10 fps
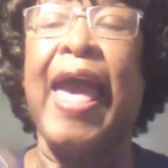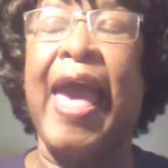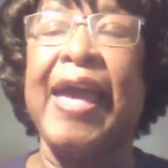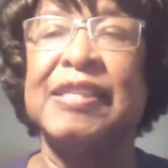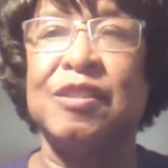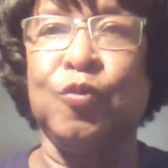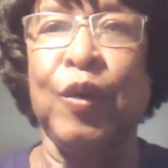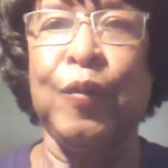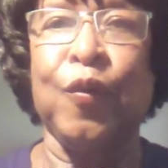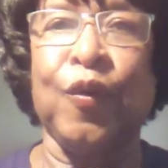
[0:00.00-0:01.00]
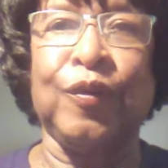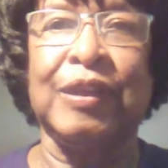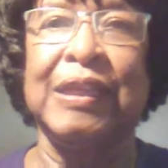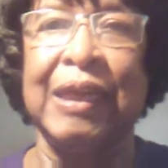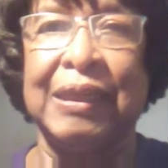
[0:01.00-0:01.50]
as we were
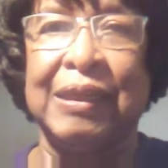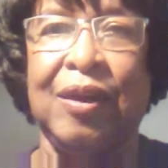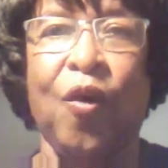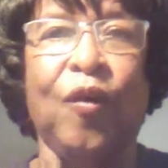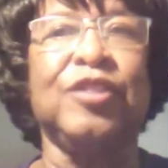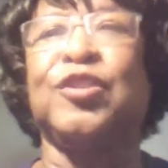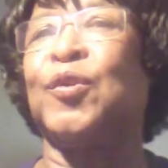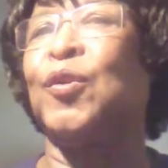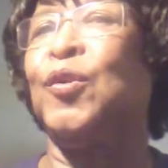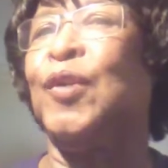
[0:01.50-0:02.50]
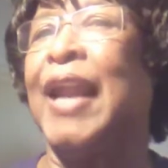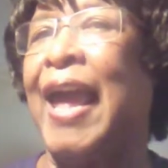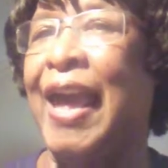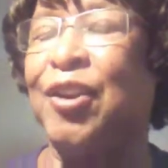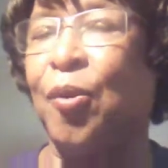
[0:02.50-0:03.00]
going through, and I
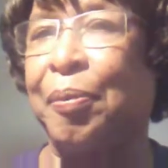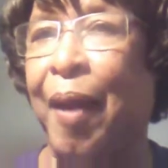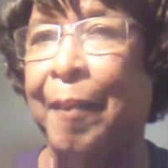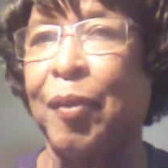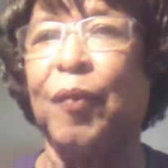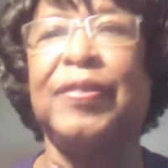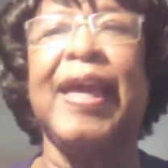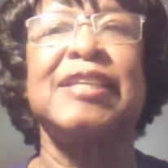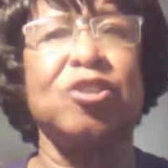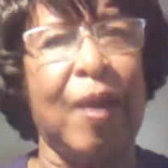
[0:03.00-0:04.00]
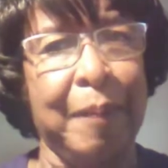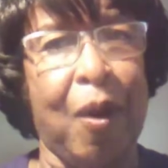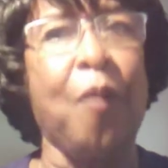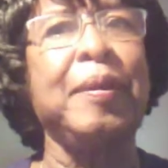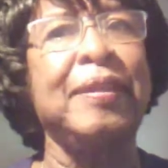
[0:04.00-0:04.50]
had no problem with that. So I'm
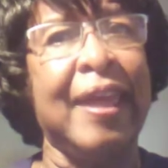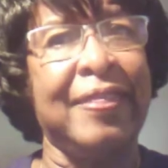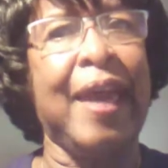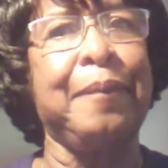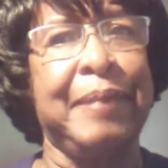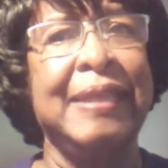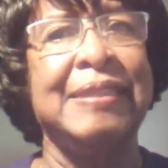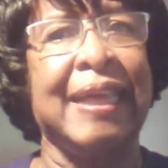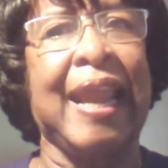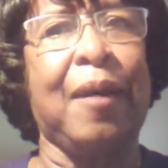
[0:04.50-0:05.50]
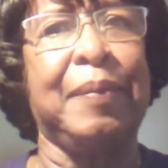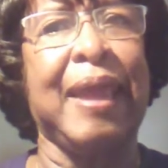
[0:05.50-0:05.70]
hoping that that means that I'll be